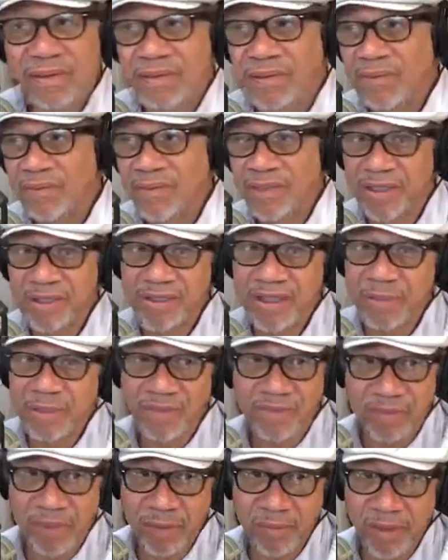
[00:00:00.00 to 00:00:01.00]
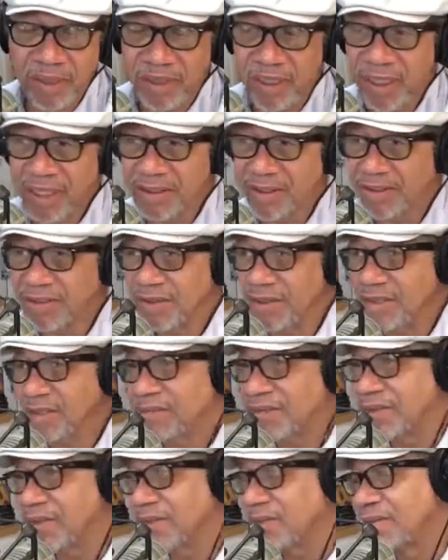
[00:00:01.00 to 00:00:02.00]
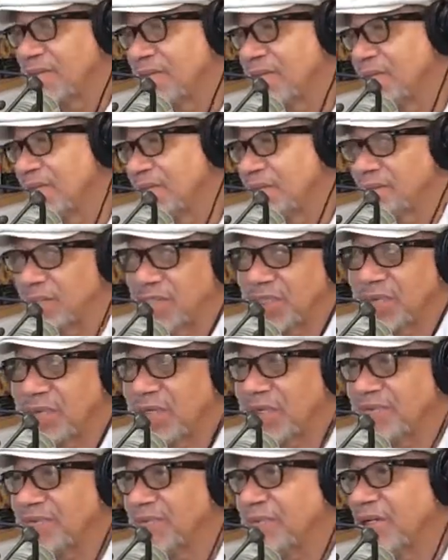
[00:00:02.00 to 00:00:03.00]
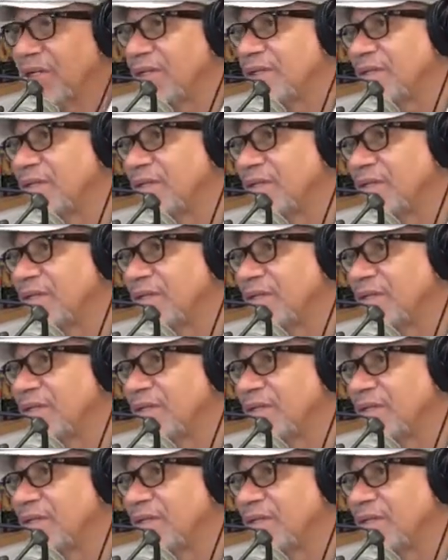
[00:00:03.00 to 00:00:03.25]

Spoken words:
when some of them are not deserving, to be quite frank.